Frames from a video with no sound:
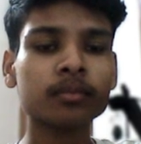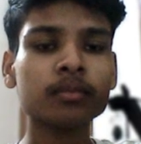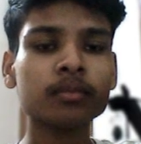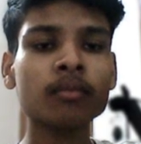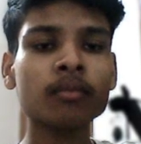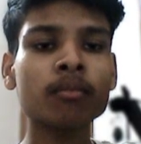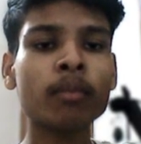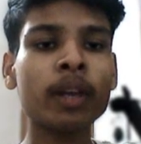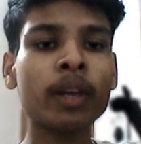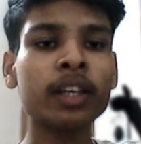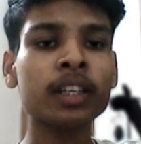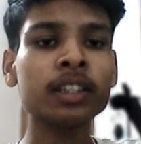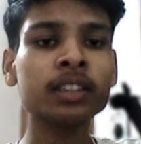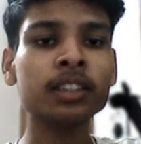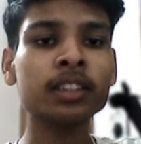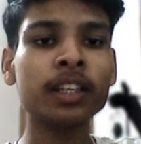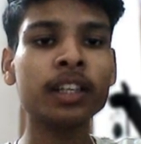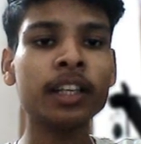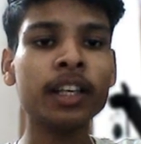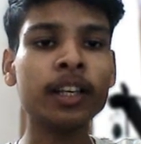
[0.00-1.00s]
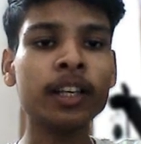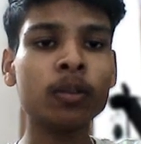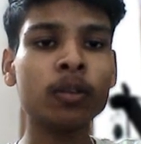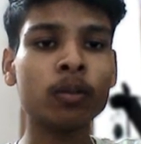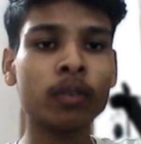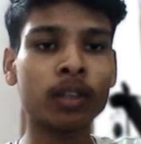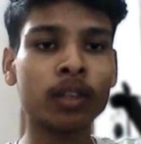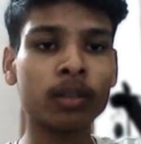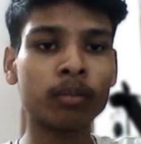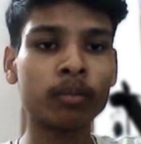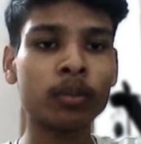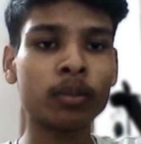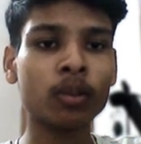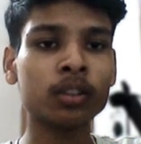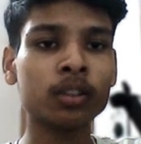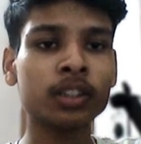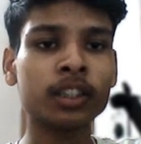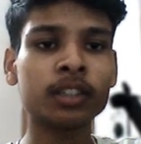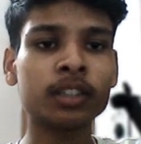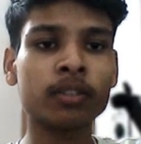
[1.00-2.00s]
minus d into 1
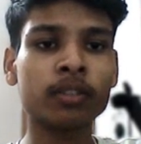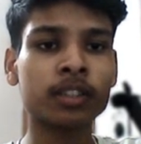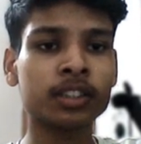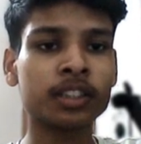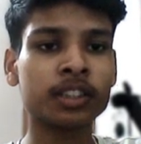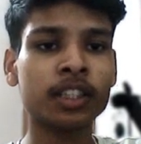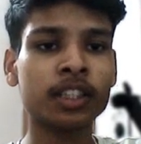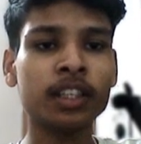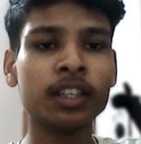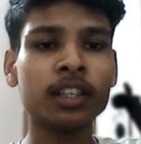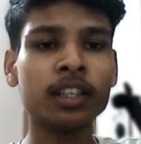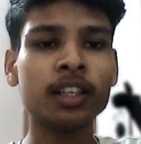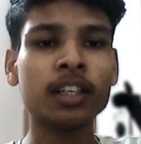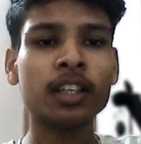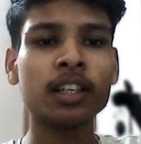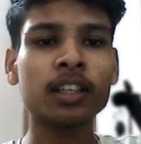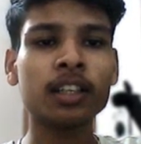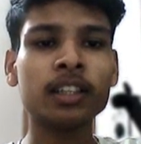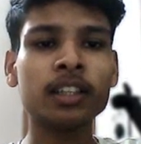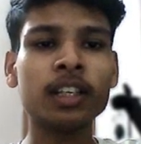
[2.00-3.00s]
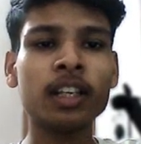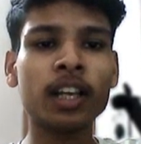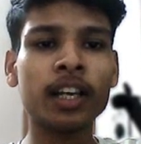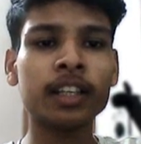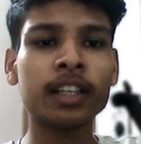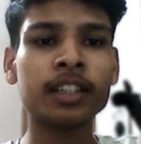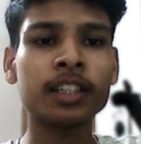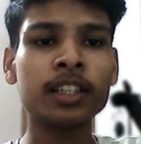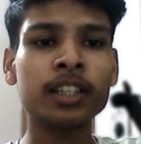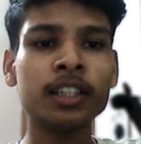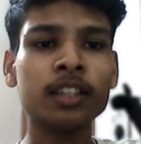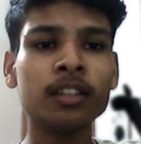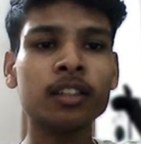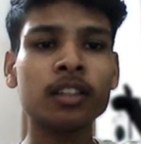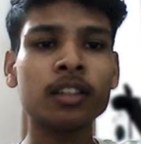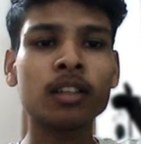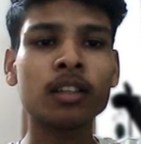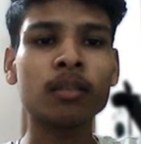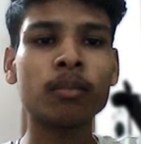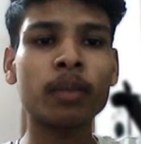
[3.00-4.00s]
because it's first day, then I3
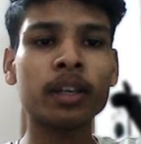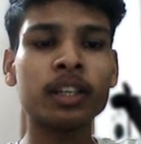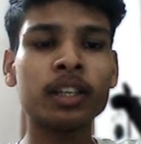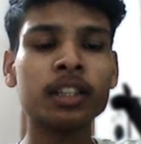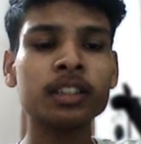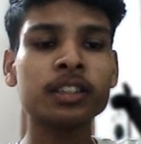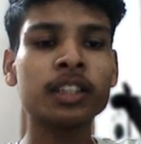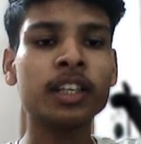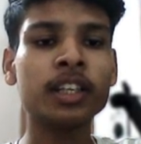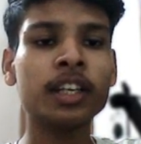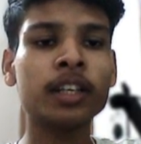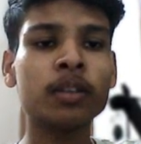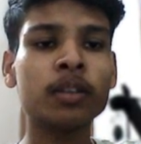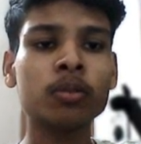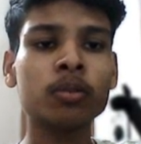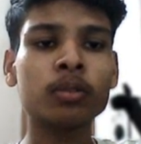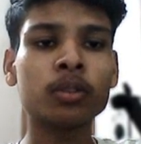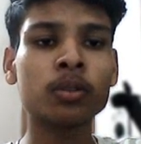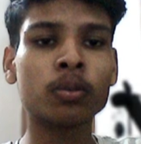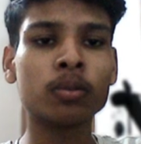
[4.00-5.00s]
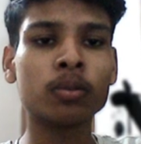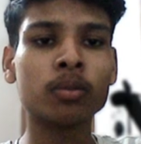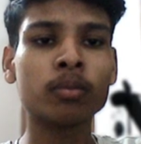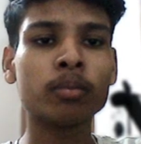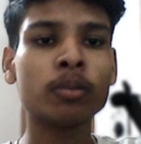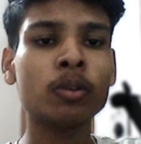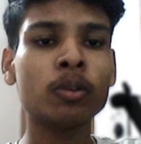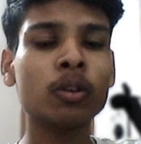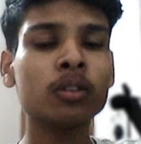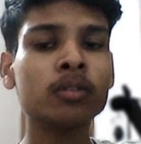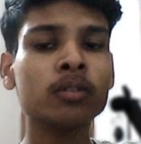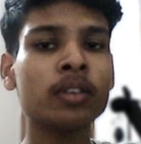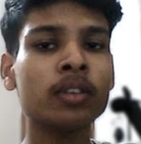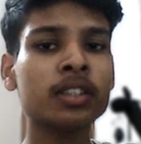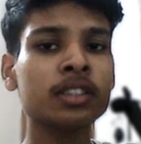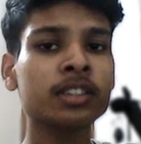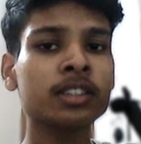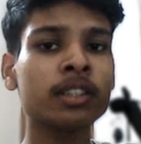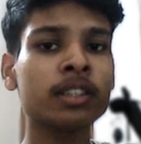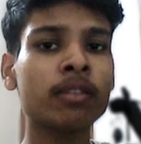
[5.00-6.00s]
minus d into 2 because
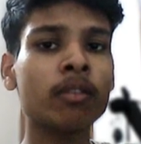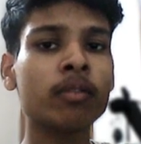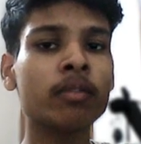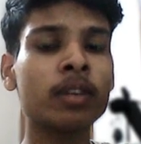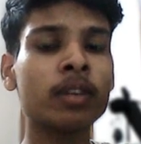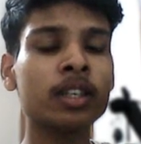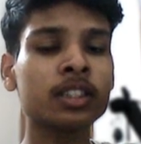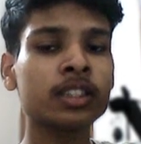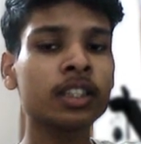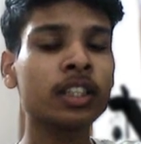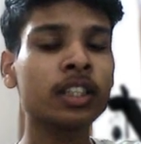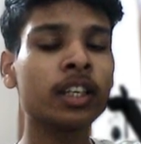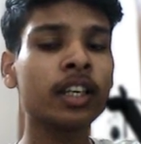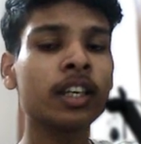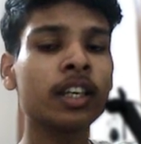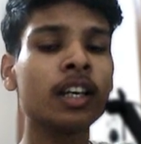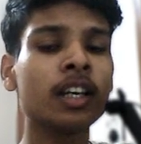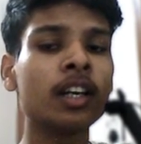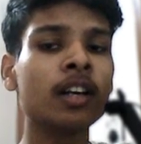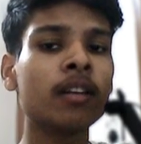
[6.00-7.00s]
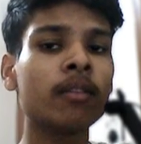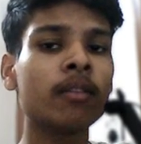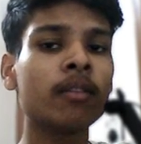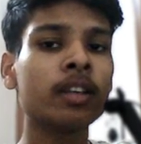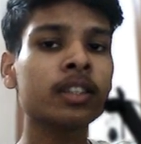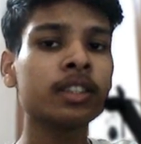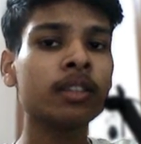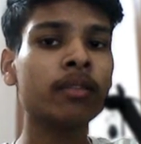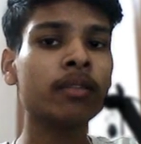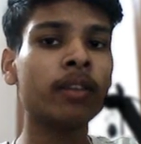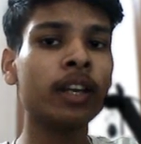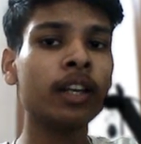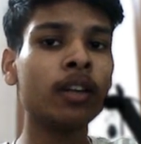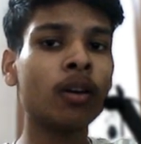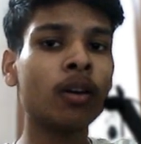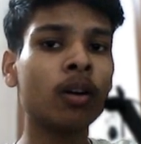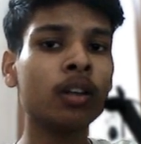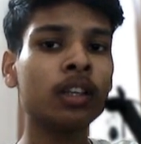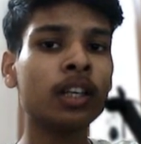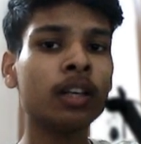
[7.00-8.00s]
first she went
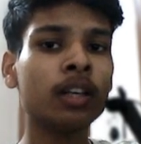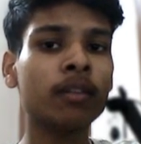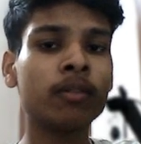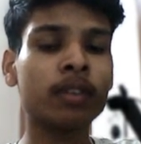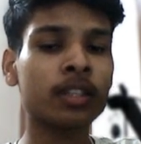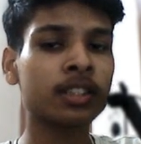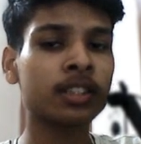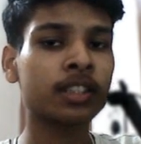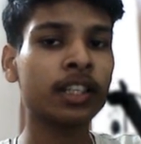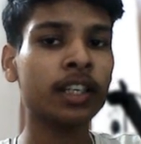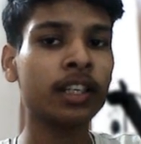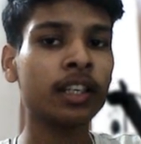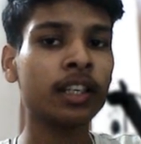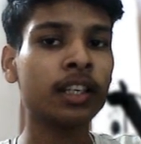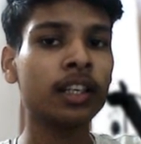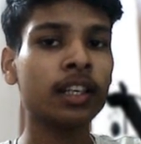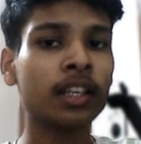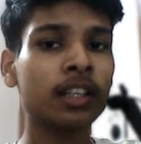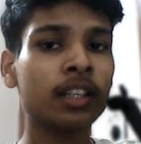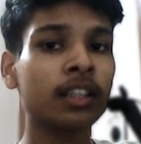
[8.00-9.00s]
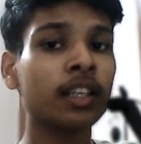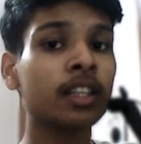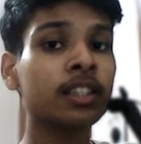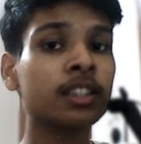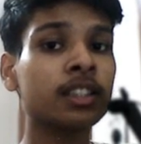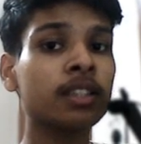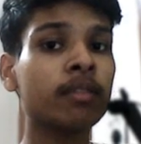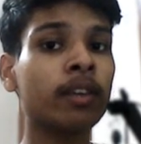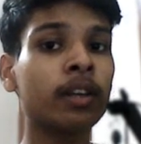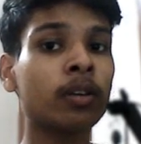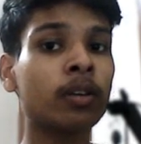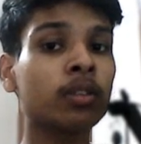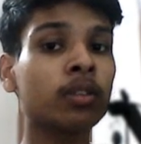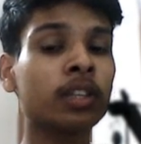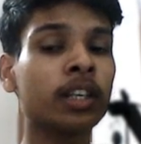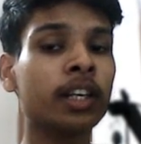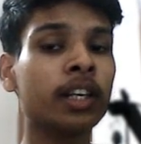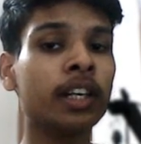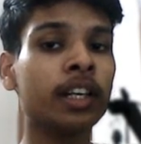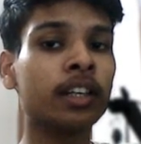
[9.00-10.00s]
on the first day, then she went on
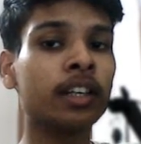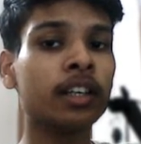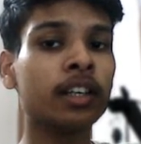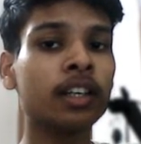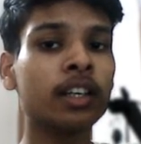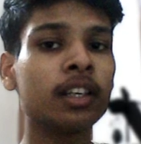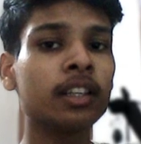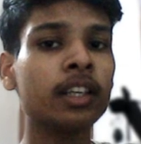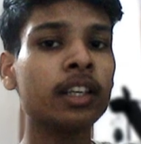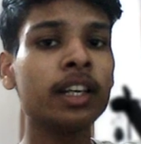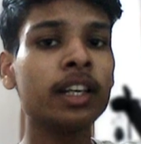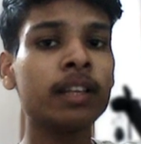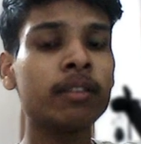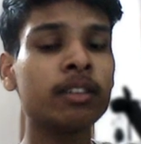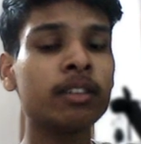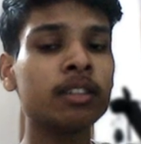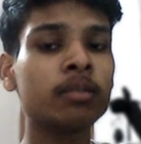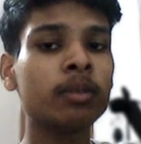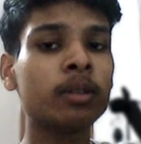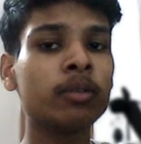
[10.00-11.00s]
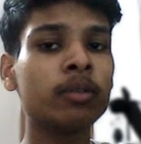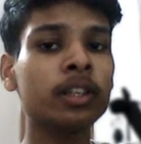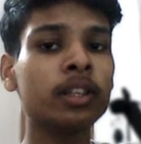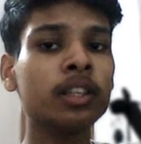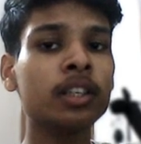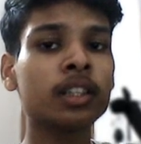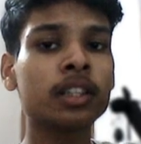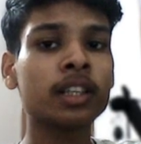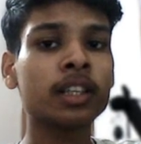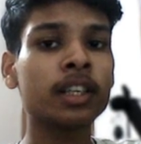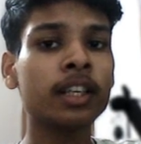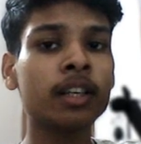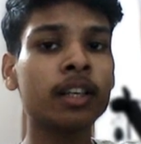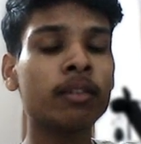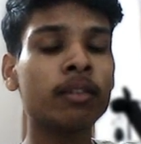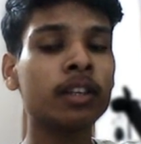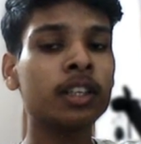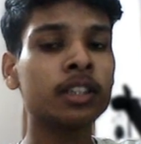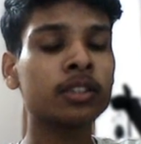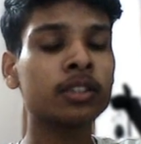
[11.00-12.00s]
3 day, then difference between 3 and
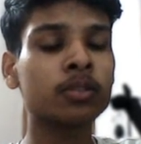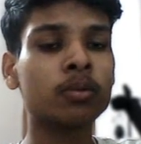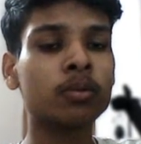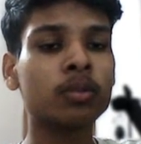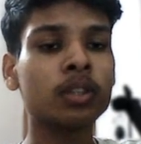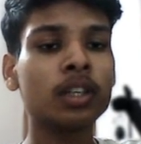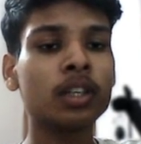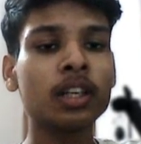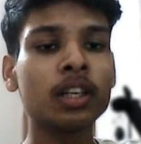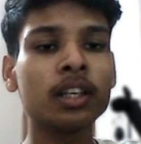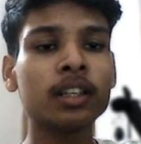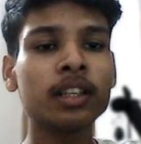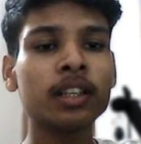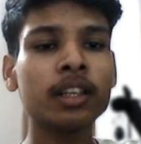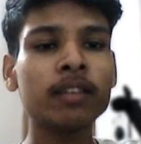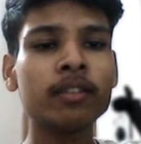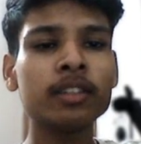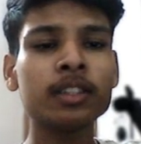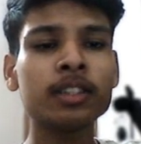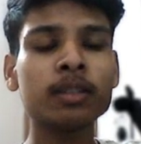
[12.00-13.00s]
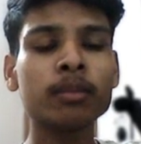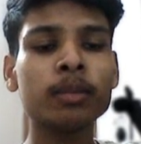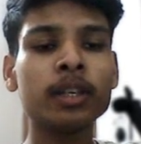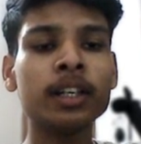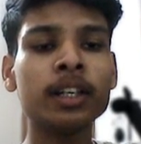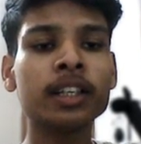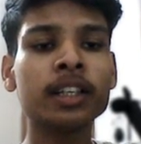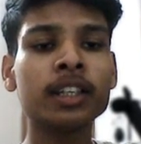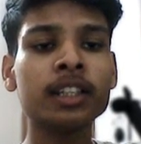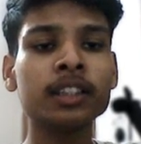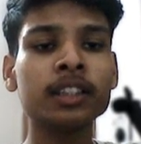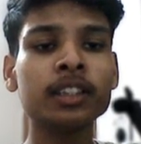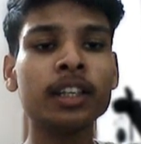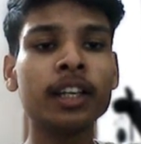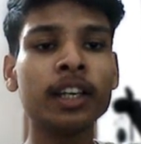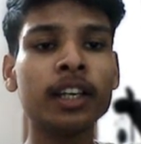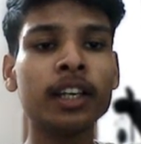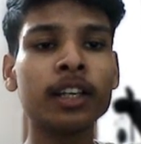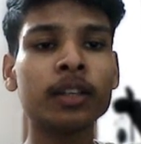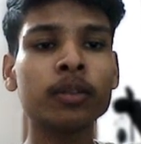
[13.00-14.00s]
1 is 2, then we simply decrease
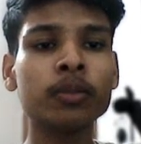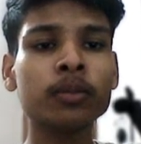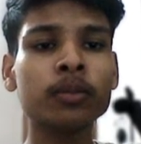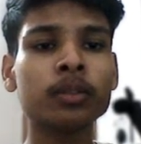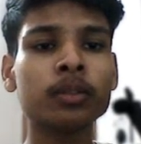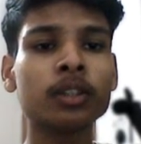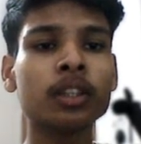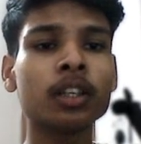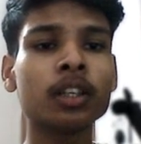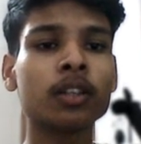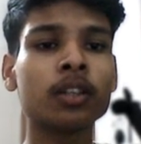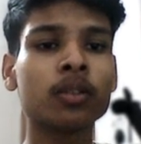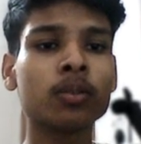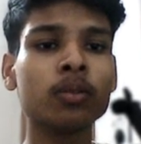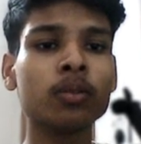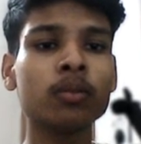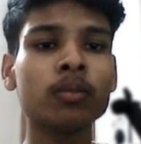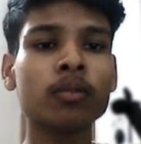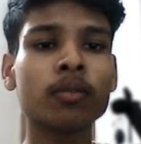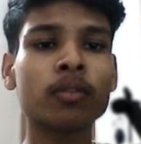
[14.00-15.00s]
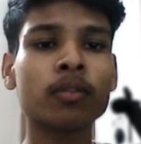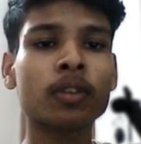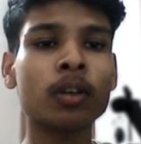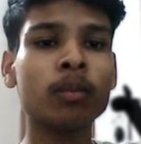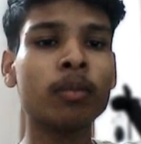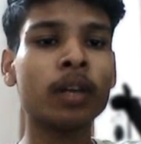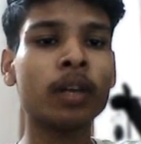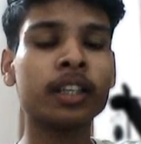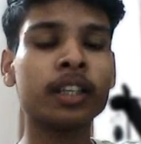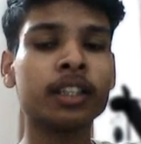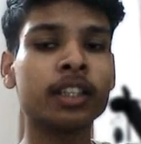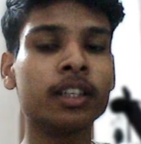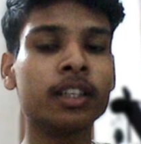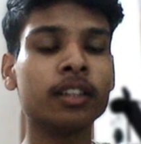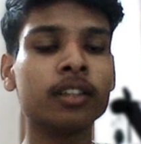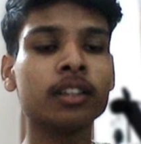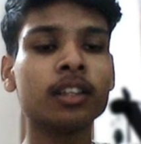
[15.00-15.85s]
d into 2 from I3,